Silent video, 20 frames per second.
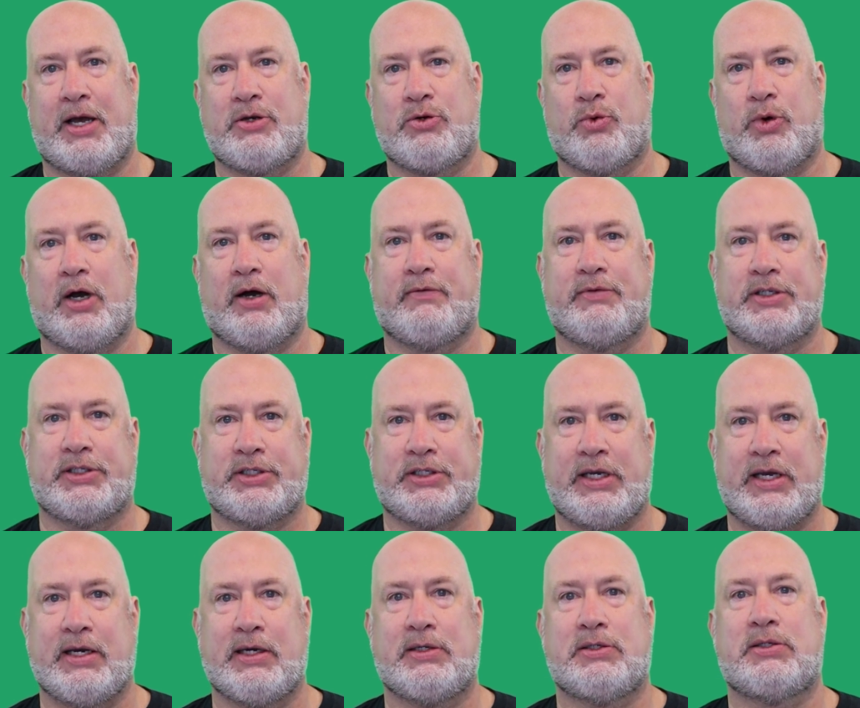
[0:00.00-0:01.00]
by twelve is
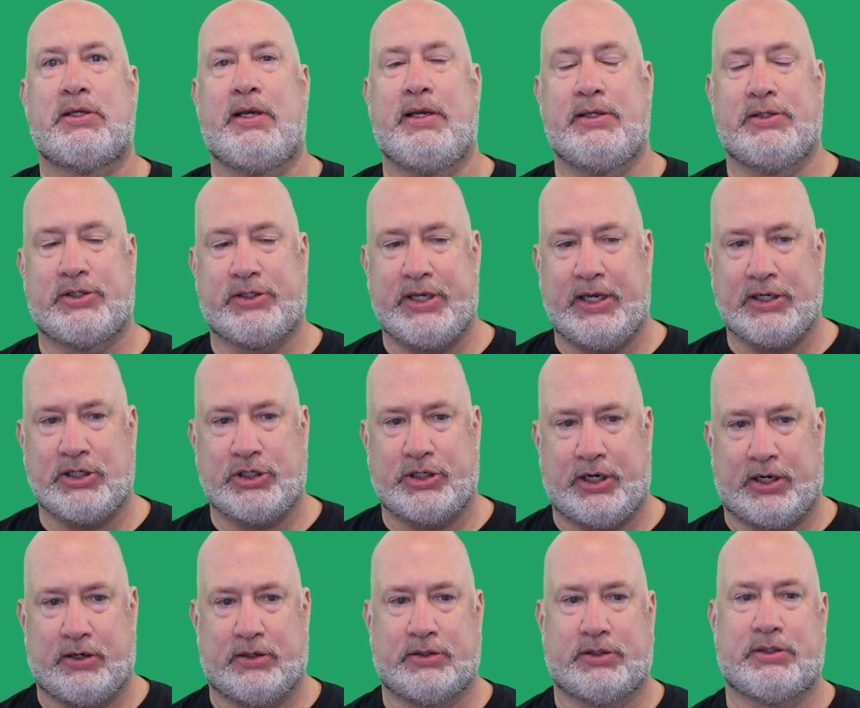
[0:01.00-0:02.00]
six in six
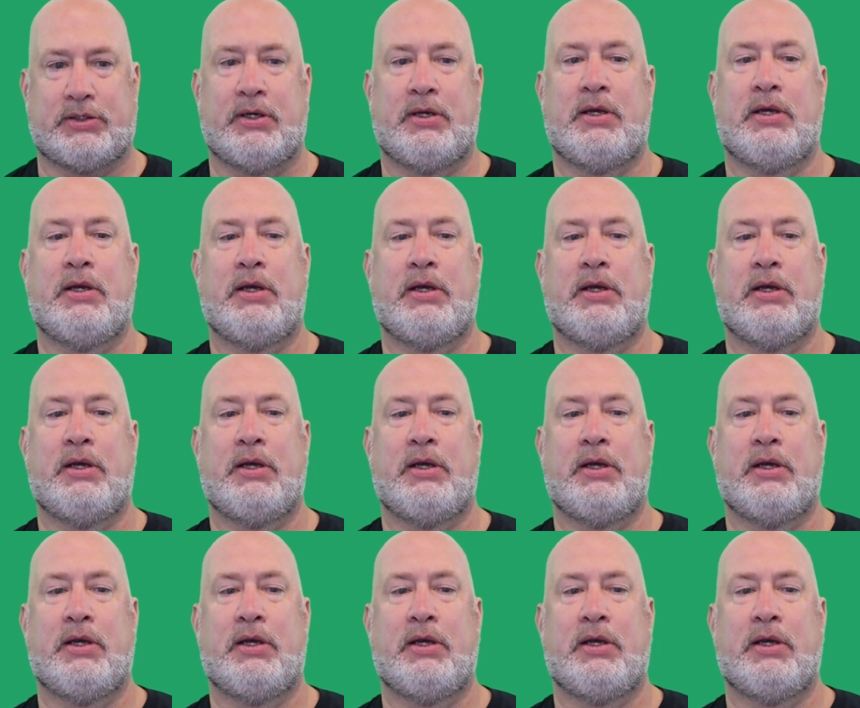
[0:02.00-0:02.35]
years.